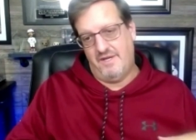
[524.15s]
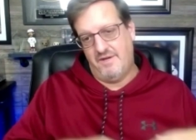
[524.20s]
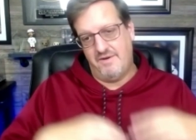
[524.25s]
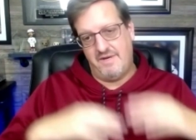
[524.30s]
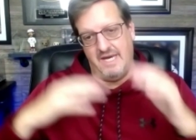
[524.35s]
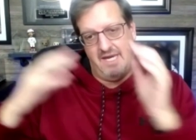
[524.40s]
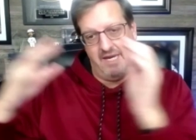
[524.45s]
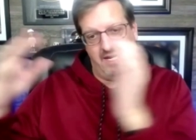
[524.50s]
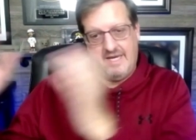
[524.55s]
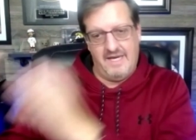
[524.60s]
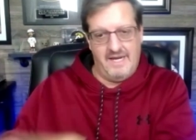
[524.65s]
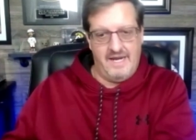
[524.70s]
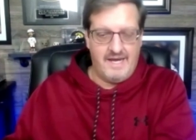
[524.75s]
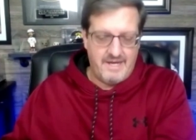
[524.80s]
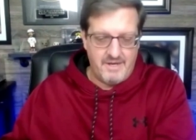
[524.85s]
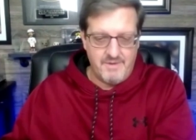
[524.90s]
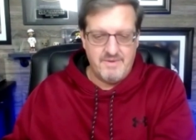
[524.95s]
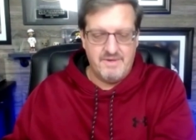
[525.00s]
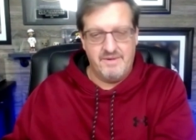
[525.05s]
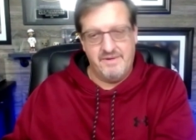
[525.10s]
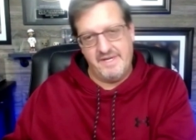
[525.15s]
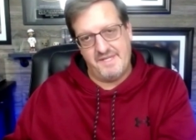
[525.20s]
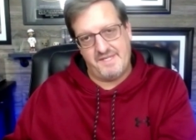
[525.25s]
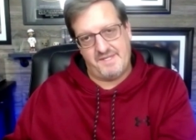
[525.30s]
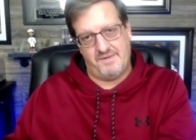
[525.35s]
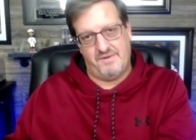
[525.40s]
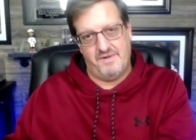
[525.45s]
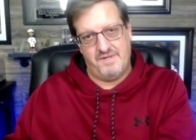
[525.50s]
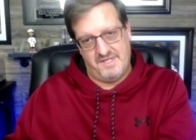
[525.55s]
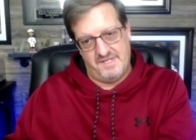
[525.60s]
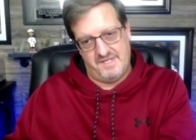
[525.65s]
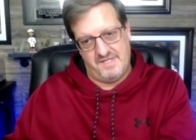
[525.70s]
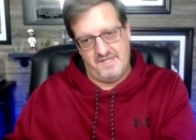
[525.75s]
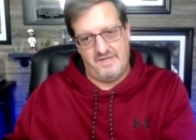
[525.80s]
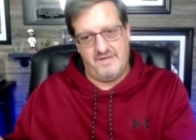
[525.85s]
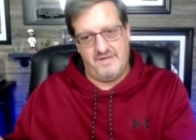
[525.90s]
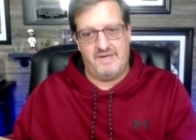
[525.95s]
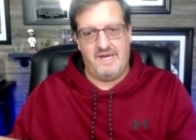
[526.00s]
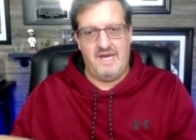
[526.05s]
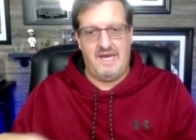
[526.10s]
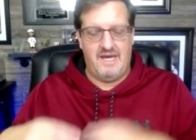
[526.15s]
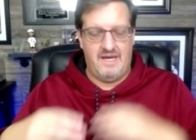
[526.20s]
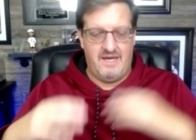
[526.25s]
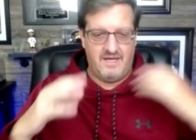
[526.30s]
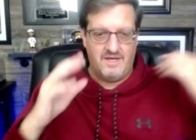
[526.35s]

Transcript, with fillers: You got to get human resources okay.